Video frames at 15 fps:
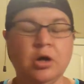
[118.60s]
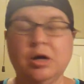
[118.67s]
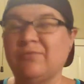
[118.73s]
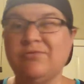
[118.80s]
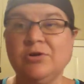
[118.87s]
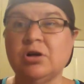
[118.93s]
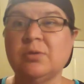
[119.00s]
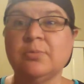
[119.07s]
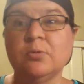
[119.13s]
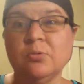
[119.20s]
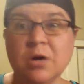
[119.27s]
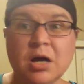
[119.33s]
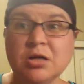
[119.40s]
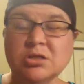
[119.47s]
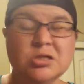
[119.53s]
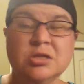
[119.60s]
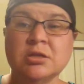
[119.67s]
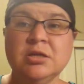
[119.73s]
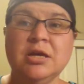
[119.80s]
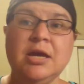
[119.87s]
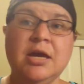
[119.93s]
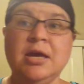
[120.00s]
our verb,
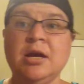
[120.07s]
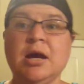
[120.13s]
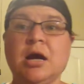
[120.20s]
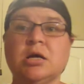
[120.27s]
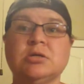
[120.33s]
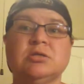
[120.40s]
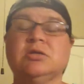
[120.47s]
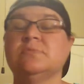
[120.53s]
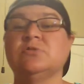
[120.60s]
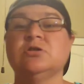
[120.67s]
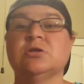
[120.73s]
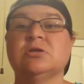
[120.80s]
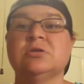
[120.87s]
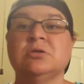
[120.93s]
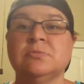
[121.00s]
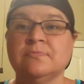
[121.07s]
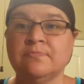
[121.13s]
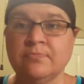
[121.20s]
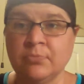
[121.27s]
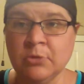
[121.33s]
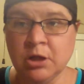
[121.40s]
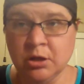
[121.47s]
washed, and our subject,
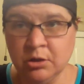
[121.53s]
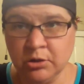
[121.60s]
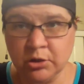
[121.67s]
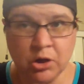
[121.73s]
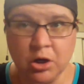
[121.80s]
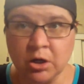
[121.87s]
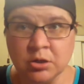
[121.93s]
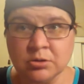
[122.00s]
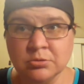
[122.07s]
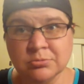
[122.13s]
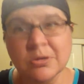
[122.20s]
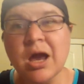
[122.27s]
the car.